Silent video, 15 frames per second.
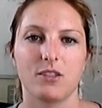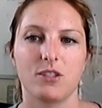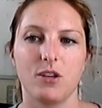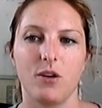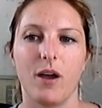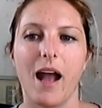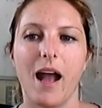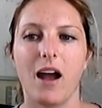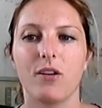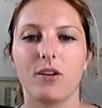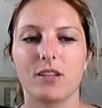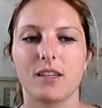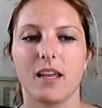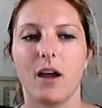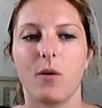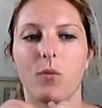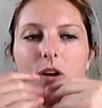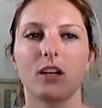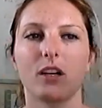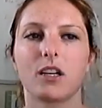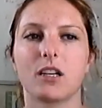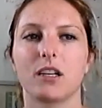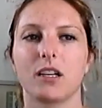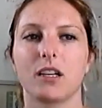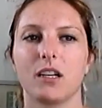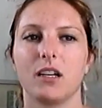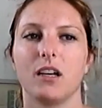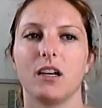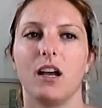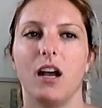So how does that work?
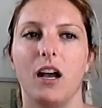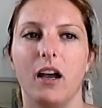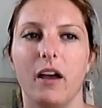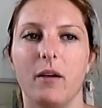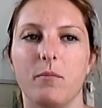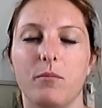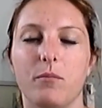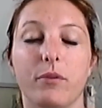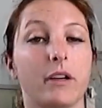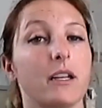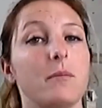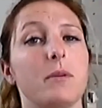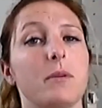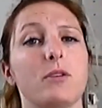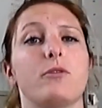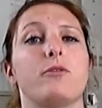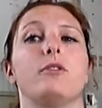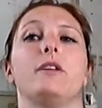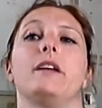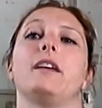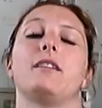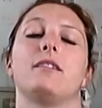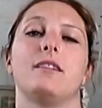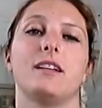Pretty beautifully.